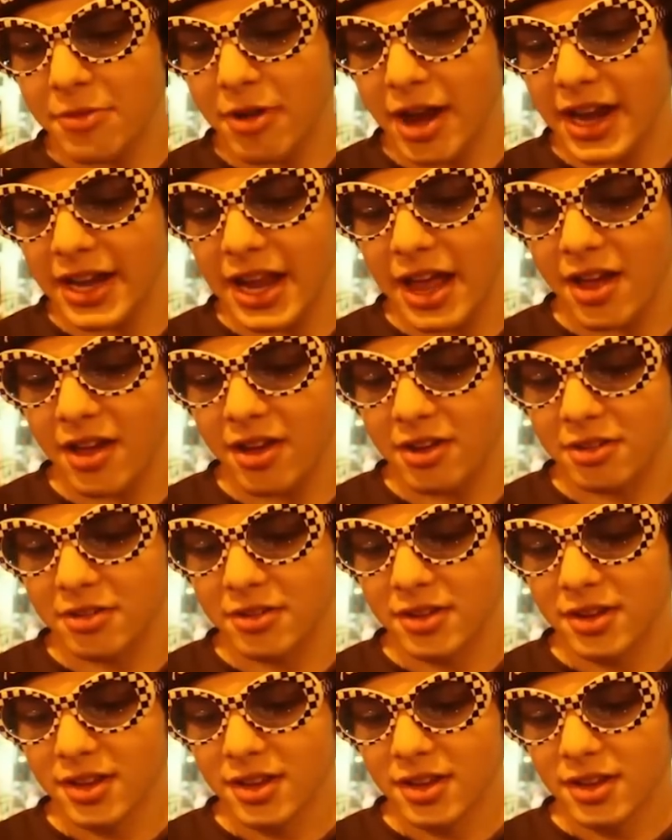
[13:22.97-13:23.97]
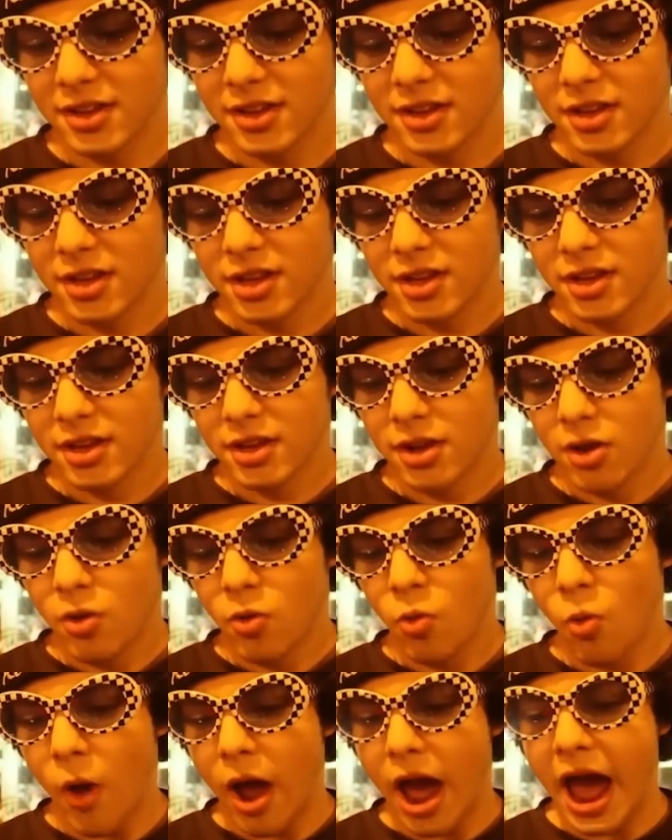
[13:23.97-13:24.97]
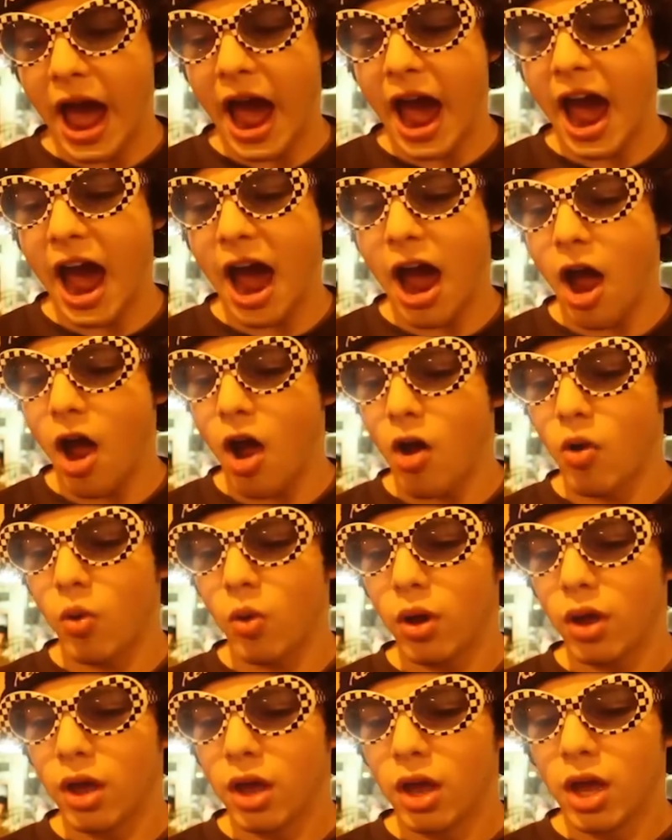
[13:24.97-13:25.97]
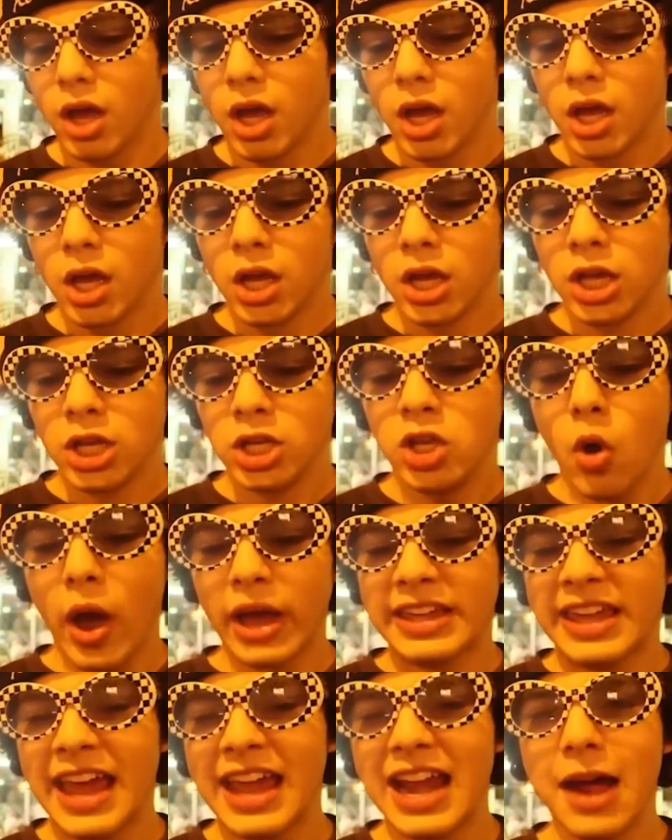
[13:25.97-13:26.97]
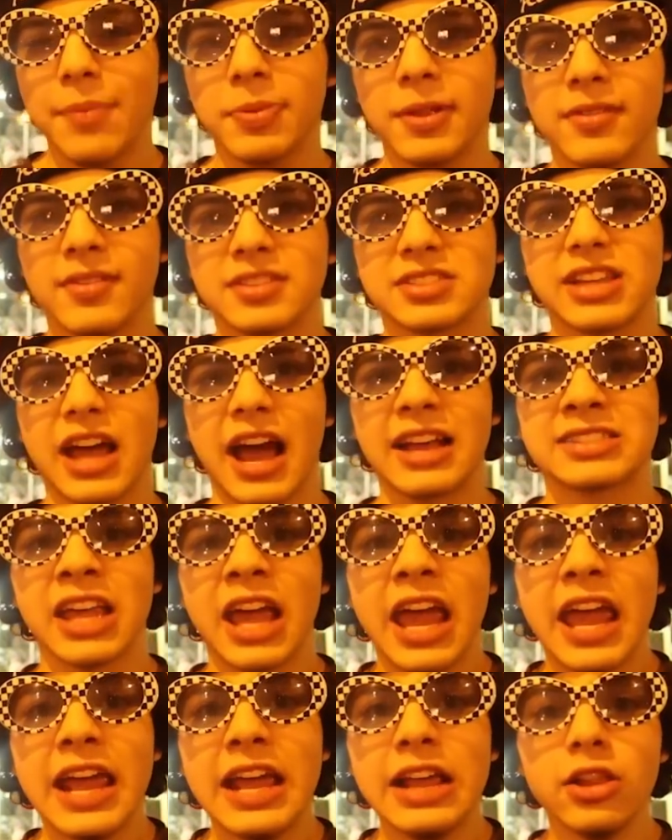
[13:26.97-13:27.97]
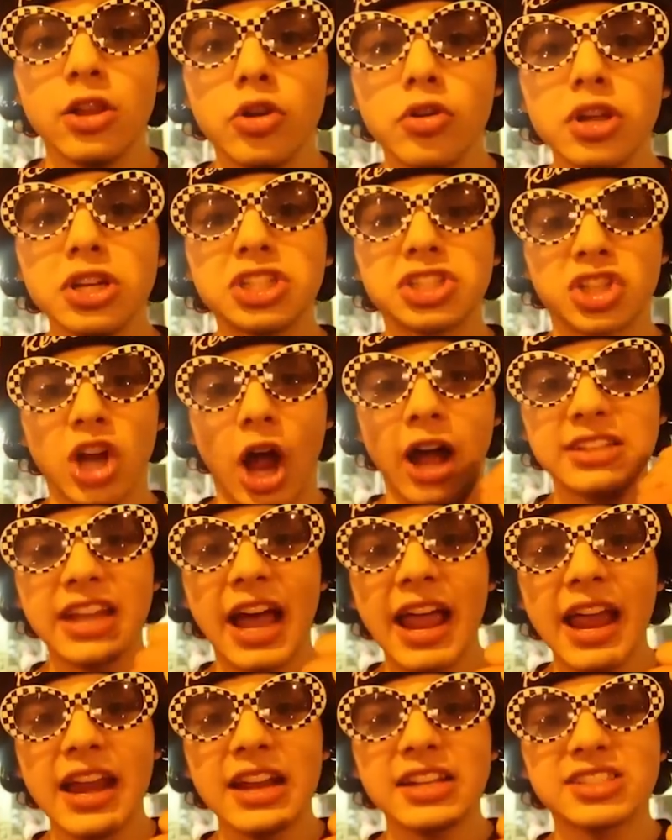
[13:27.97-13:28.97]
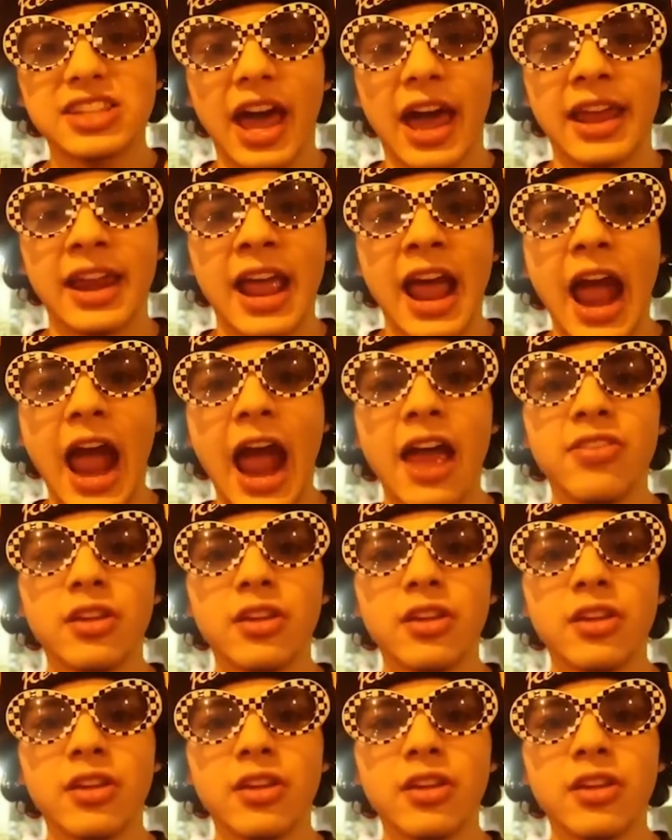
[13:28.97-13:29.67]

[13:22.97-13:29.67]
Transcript: right now. Wow. Yo, I cannot believe this, guys. He literally shot Diana's dad, and